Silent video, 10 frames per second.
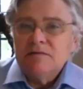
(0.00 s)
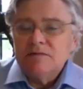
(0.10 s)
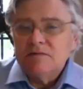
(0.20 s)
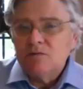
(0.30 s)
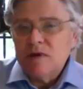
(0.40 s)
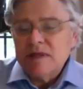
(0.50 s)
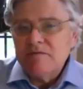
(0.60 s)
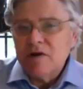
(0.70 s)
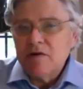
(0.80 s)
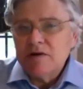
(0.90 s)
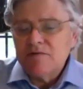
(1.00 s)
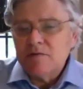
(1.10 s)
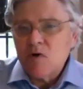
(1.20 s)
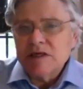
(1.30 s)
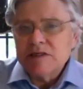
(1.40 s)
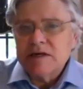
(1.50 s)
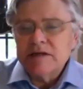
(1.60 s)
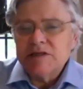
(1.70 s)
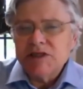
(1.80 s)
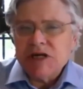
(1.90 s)
when they voted for
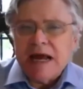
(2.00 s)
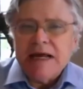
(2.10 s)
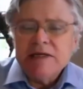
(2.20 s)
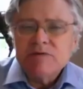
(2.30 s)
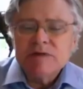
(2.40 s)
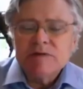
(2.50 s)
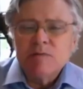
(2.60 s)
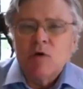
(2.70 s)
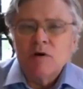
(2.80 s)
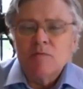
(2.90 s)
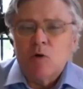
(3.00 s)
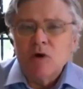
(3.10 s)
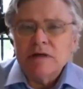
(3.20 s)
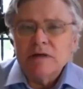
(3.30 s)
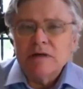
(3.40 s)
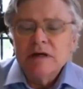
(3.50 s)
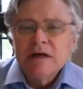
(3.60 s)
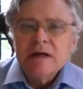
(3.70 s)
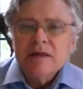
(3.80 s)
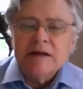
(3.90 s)
president, change was more important
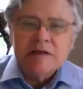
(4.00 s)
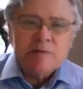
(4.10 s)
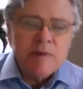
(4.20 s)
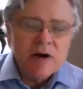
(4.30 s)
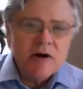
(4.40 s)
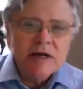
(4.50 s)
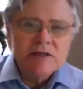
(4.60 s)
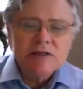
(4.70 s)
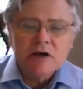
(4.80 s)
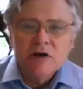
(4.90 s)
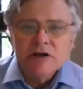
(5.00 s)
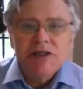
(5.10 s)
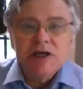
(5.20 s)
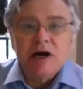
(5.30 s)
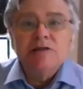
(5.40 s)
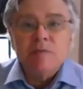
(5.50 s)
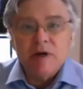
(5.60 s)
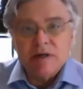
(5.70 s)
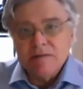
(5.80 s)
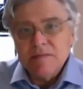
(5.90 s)
than experience or good judgment,
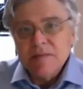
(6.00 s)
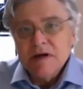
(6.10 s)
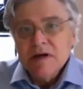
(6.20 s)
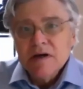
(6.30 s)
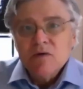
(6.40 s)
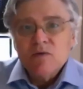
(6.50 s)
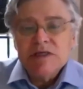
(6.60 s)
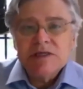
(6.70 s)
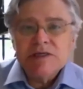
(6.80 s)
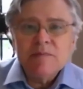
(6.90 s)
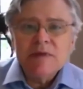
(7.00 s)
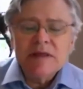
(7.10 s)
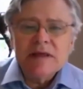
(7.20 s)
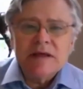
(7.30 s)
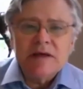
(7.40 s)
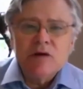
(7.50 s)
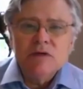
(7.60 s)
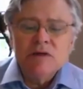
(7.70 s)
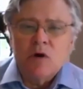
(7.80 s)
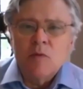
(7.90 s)
which is something that you
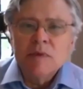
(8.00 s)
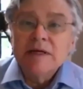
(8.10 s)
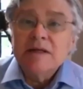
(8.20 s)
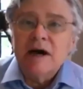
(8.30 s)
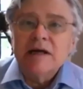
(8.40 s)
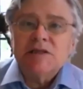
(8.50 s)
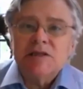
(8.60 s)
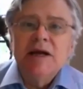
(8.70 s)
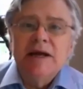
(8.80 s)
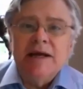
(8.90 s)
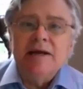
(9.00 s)
would normally not see.